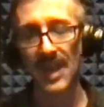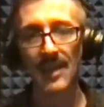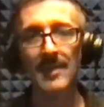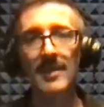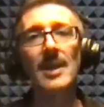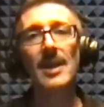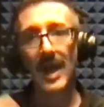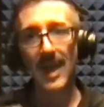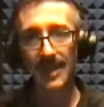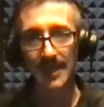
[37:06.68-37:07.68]
that,
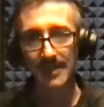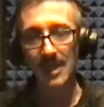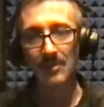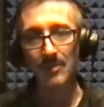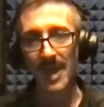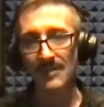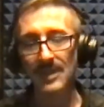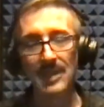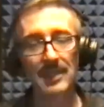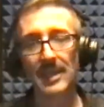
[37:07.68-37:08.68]
I get kickbacks.
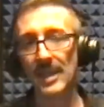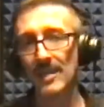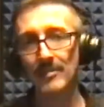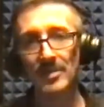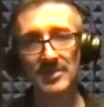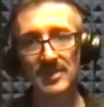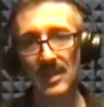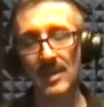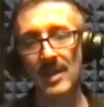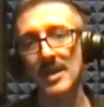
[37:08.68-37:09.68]
I get like an
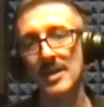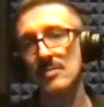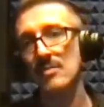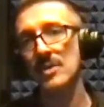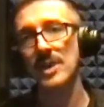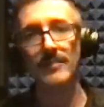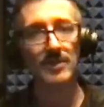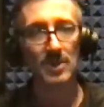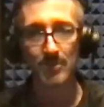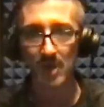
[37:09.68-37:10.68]
8% on
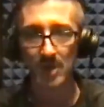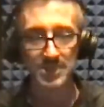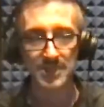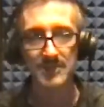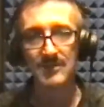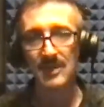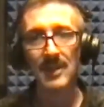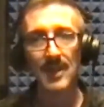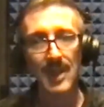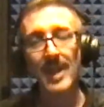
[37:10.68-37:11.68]
whatever you purchase,
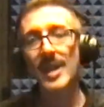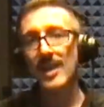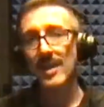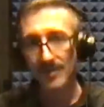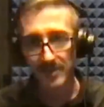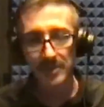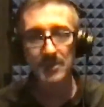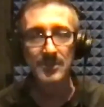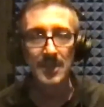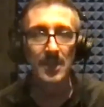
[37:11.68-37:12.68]
and so
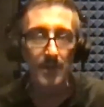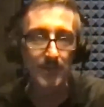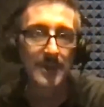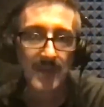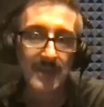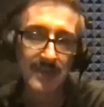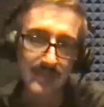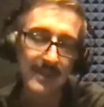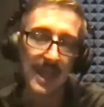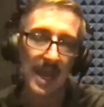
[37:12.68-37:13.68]
there are things like
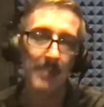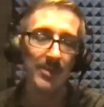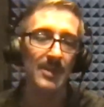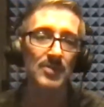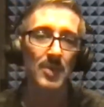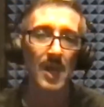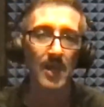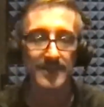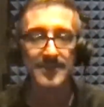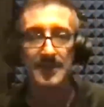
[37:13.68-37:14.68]
that happen as
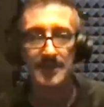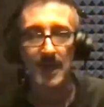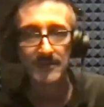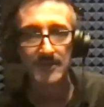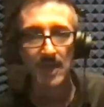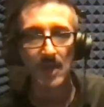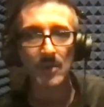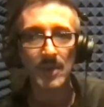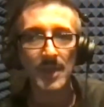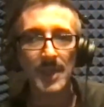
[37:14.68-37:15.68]
well on TikTok.
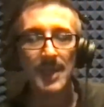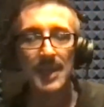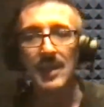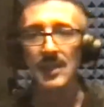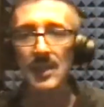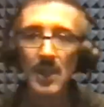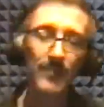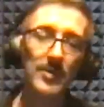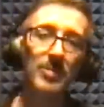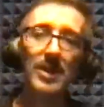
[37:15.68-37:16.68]
So
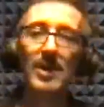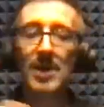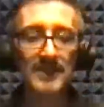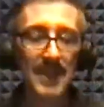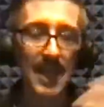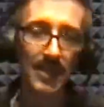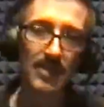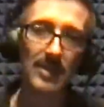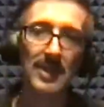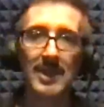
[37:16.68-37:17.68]
if you put it all
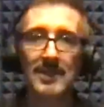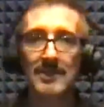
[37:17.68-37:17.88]
together and